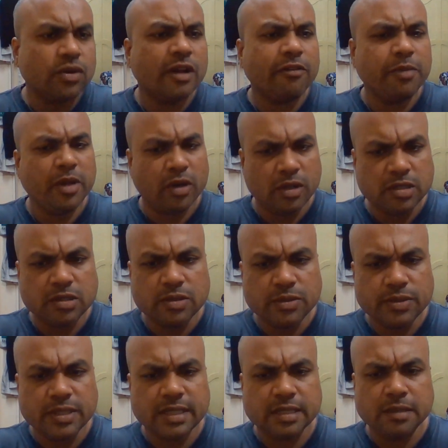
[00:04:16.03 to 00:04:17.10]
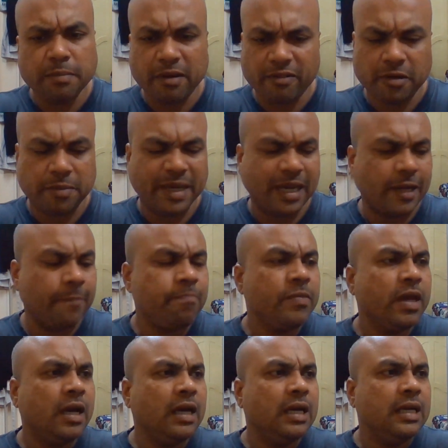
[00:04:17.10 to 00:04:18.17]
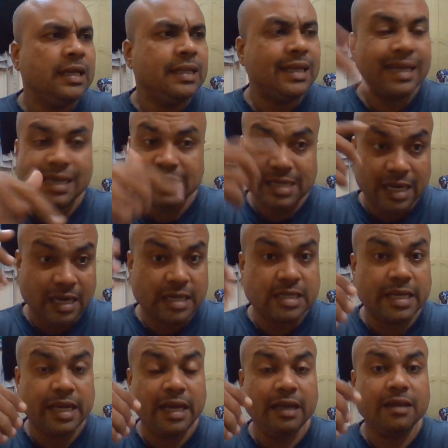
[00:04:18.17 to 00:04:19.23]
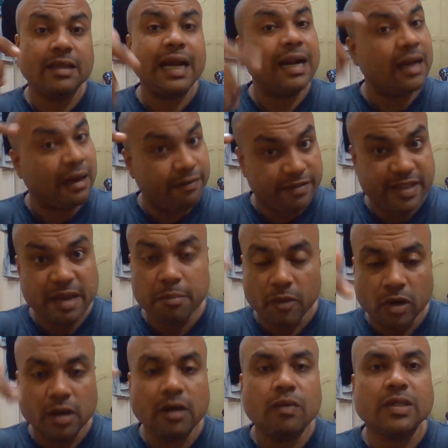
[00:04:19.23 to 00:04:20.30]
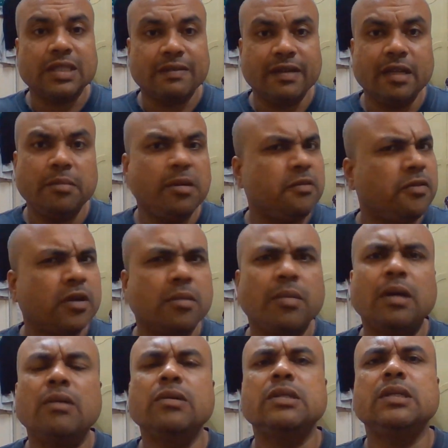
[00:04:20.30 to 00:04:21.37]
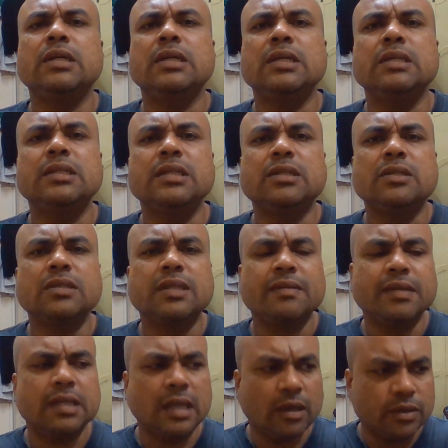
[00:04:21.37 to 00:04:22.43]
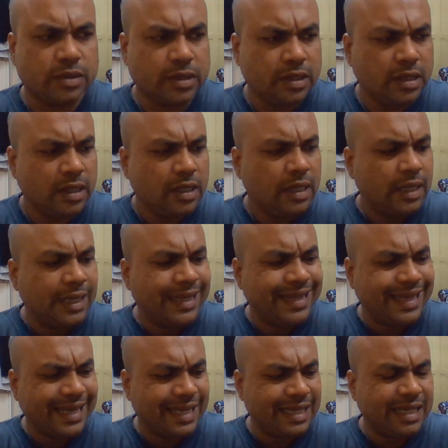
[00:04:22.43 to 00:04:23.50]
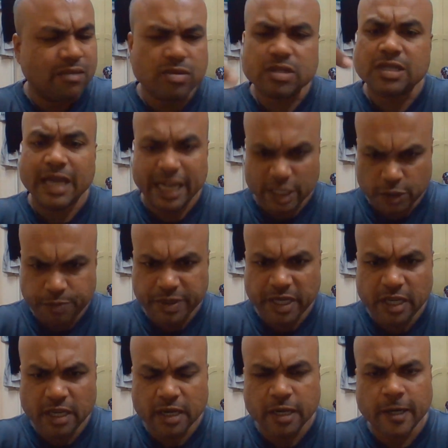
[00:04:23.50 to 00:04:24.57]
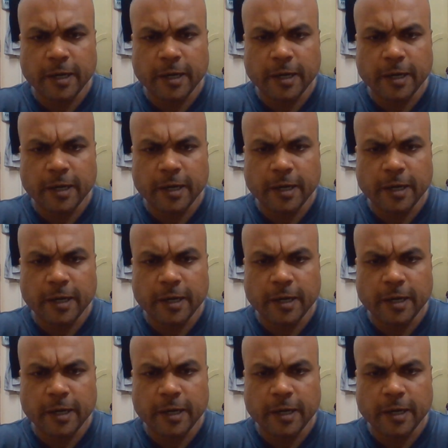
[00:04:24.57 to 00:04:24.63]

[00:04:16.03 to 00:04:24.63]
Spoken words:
have been also used as a power bank. Then I started seeing that our same model was available for about 6 to 7,000. Then there was HP